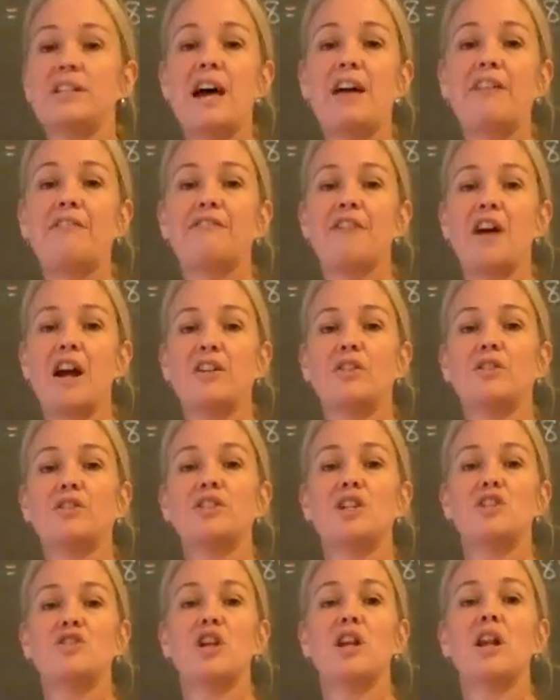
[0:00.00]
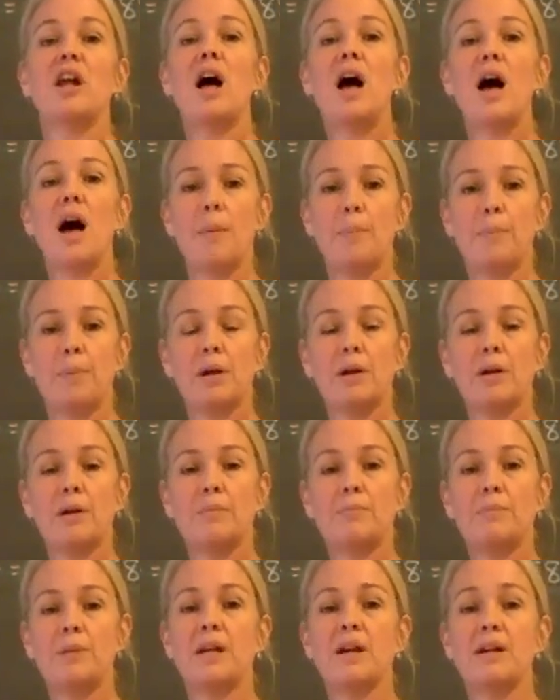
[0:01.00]
that final digit up
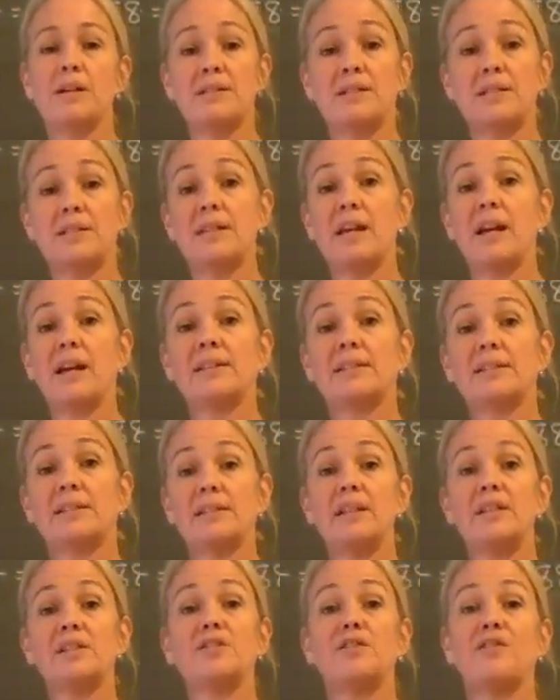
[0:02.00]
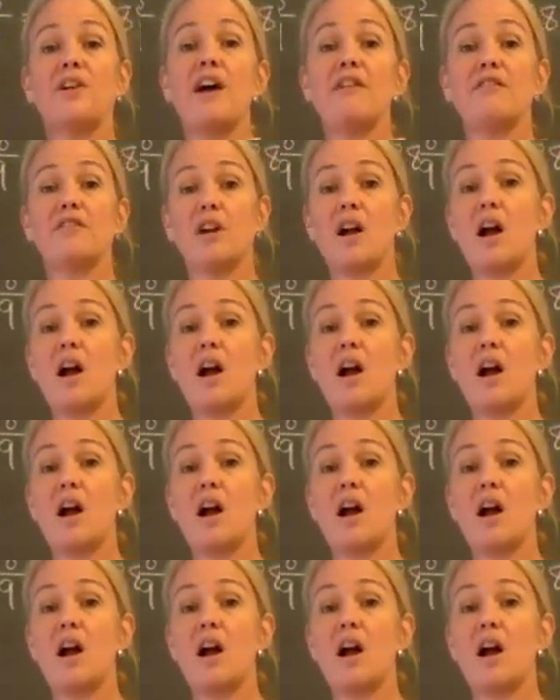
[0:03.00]
because 6 is 5 or